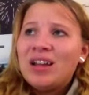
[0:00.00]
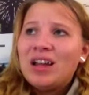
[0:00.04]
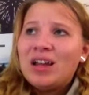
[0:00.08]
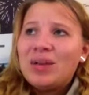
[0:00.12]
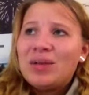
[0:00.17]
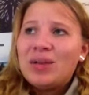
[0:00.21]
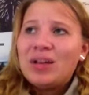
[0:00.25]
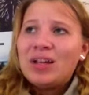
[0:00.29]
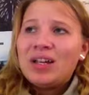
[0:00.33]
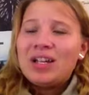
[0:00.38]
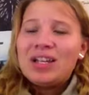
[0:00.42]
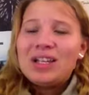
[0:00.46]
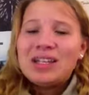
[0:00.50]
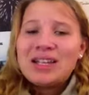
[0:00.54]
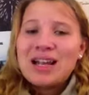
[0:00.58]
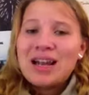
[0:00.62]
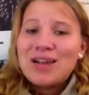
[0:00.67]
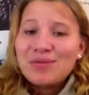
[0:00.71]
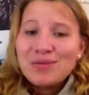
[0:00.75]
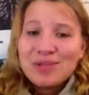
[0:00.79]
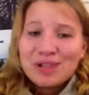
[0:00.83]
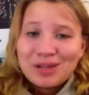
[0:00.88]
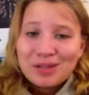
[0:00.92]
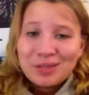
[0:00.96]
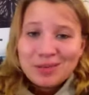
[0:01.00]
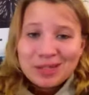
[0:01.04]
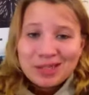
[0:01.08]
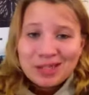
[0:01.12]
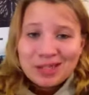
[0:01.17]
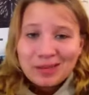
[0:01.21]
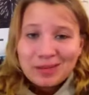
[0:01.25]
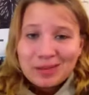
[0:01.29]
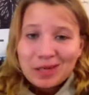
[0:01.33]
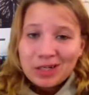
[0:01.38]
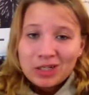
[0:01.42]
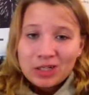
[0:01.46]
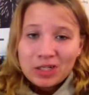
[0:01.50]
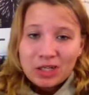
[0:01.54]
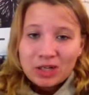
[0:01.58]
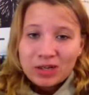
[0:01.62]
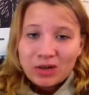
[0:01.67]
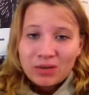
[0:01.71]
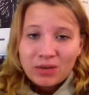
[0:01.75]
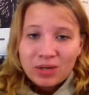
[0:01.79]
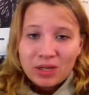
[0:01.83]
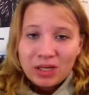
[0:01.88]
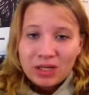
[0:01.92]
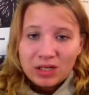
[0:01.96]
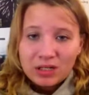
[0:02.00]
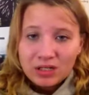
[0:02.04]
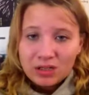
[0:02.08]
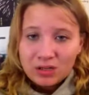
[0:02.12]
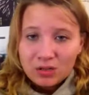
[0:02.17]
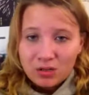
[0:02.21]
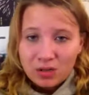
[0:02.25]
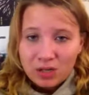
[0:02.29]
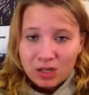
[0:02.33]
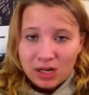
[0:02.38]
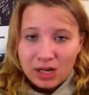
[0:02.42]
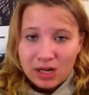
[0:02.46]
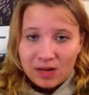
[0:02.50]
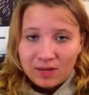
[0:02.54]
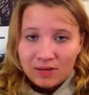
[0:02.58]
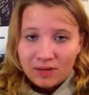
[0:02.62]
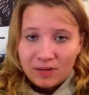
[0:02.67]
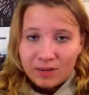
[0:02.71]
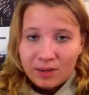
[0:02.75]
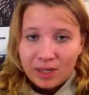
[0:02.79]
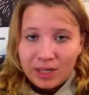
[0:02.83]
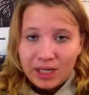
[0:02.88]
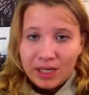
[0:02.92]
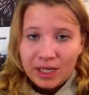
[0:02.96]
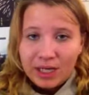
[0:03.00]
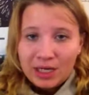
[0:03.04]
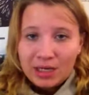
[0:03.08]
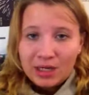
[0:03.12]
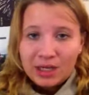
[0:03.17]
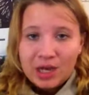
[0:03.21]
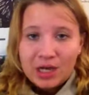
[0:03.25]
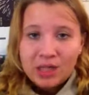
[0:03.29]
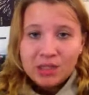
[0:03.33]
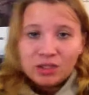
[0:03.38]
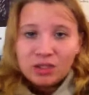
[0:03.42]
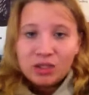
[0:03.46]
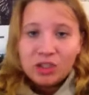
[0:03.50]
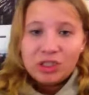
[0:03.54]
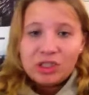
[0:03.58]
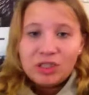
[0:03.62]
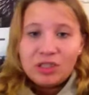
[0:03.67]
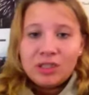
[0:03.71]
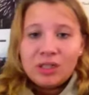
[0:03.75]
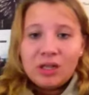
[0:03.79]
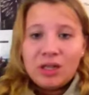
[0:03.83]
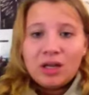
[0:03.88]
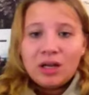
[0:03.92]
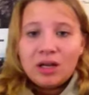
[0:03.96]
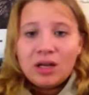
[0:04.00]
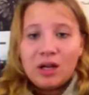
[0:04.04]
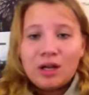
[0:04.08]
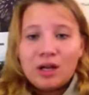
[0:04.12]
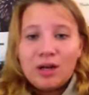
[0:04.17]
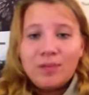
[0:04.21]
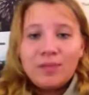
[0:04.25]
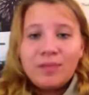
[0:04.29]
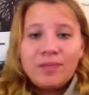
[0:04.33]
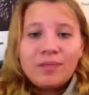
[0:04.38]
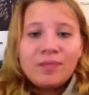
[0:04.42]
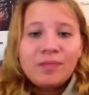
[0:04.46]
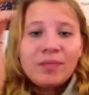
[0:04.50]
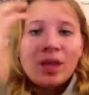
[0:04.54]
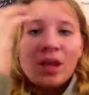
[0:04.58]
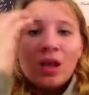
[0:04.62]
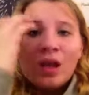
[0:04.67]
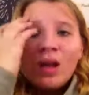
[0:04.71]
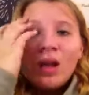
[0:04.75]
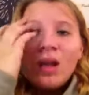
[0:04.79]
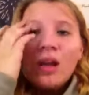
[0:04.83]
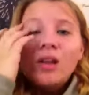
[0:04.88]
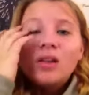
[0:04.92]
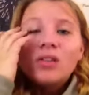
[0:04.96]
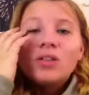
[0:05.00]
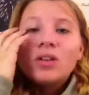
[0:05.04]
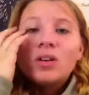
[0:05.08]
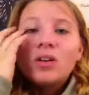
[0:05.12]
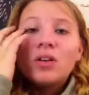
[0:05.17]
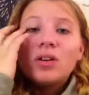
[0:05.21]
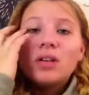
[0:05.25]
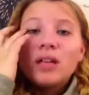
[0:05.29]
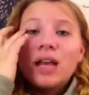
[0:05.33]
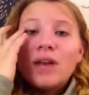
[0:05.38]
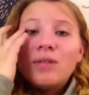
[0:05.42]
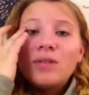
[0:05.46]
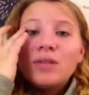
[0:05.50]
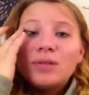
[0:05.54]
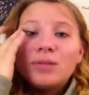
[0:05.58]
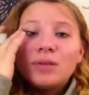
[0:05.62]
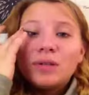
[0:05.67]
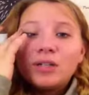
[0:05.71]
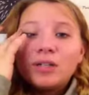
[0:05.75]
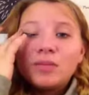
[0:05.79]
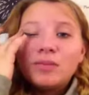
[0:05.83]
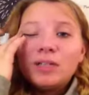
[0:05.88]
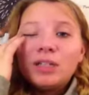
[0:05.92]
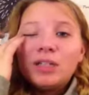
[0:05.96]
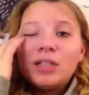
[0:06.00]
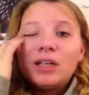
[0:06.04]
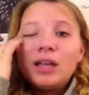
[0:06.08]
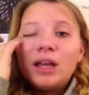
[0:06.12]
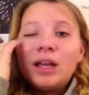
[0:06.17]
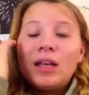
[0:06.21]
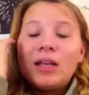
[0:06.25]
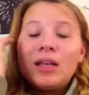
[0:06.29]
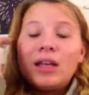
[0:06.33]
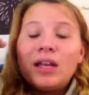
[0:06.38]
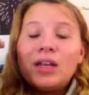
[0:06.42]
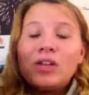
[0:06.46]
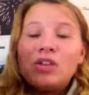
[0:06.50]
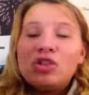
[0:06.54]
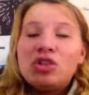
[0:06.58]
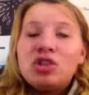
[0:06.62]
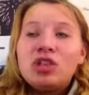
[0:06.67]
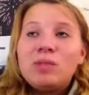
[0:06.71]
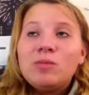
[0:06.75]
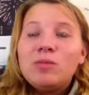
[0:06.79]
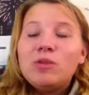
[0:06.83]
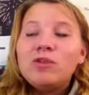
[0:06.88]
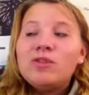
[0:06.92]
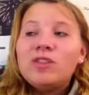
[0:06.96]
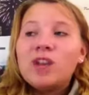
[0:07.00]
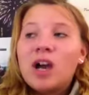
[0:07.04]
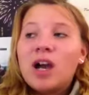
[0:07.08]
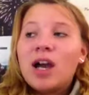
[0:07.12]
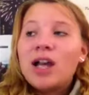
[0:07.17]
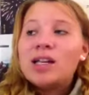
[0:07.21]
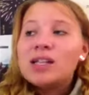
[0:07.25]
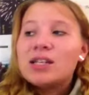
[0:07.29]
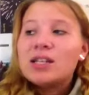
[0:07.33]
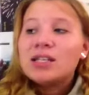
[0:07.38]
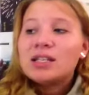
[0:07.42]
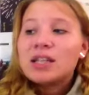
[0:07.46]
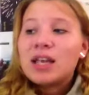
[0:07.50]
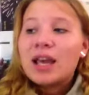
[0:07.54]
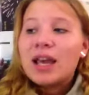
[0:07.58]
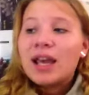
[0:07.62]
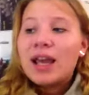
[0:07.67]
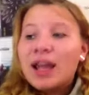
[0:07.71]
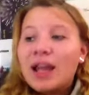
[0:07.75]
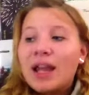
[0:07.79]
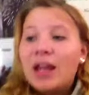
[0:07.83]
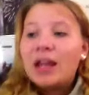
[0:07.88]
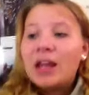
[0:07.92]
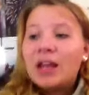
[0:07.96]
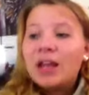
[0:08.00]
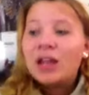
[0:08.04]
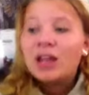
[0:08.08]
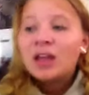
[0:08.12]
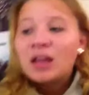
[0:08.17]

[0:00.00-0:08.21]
I mean, he's not really missing much. They're reading a story out of a reading anthology. So that was weird to me. And then she moved on to say,